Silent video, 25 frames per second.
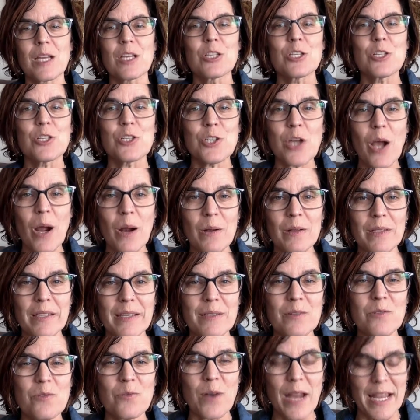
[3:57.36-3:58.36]

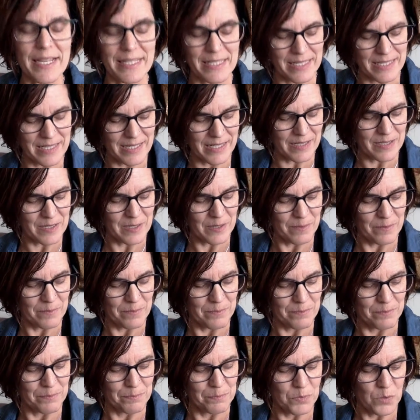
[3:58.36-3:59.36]
Charlotte rested.
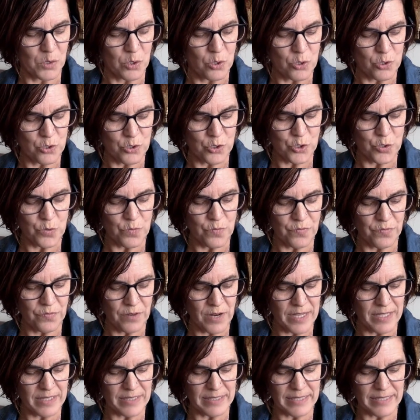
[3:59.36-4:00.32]
Her two front